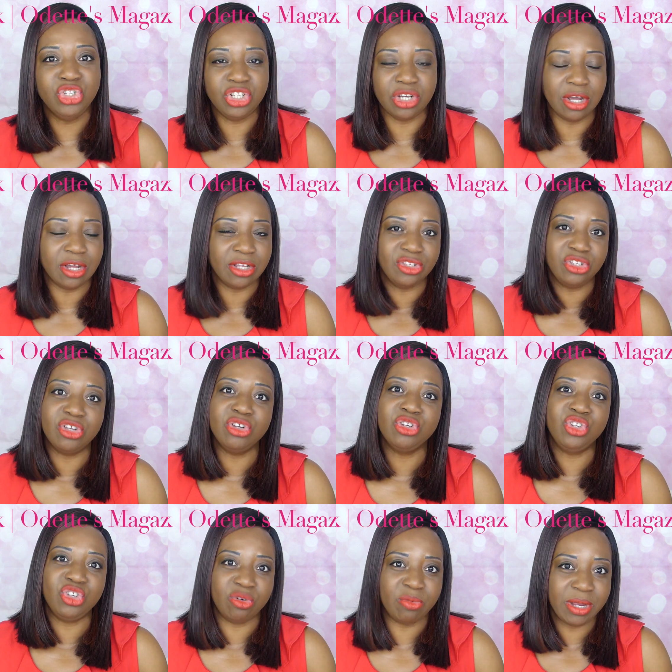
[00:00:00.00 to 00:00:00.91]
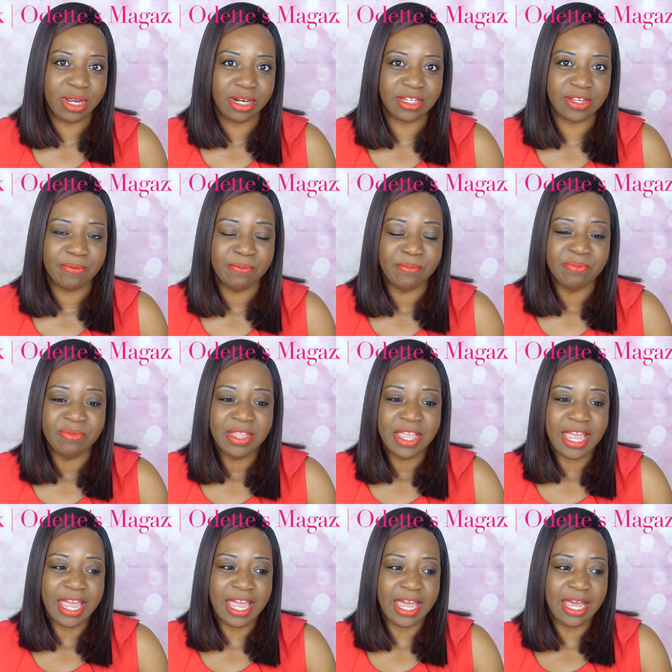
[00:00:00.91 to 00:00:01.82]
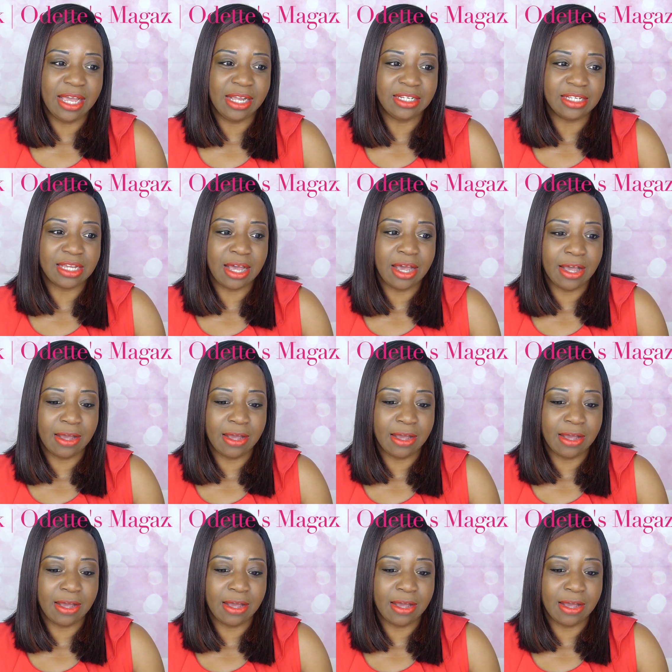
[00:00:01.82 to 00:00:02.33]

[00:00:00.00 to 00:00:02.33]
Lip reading: just do it. And